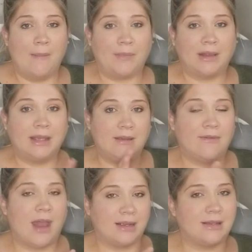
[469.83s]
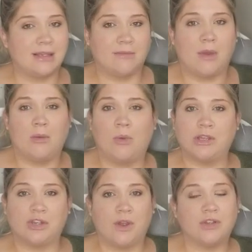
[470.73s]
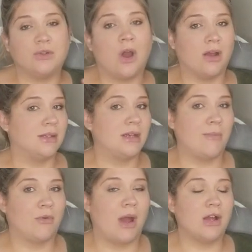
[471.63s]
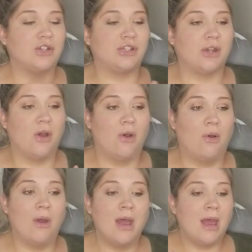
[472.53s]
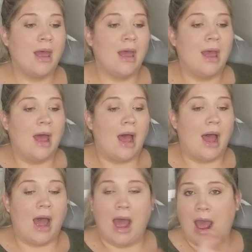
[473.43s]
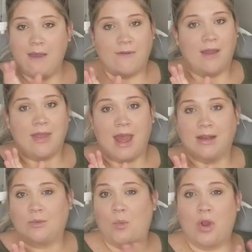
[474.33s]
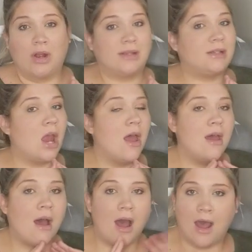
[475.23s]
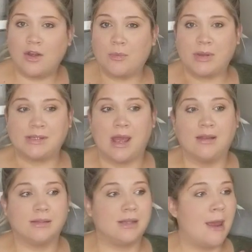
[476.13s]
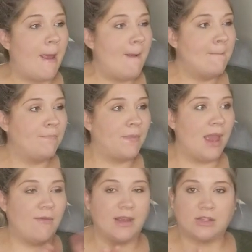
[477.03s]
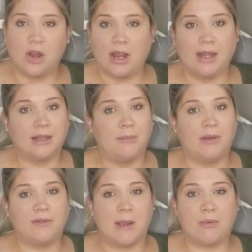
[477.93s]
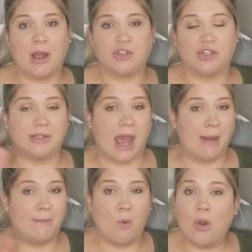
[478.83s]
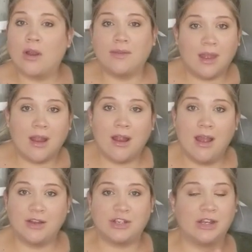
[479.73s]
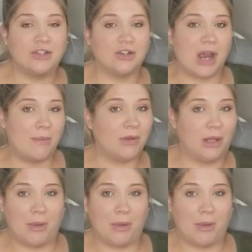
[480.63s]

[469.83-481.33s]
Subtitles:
leave that excessive amount of moisture there to cause a diaper rash. So I find that works 100%. If they start getting a little bit of diaper rash, just add more in there and change their diaper a little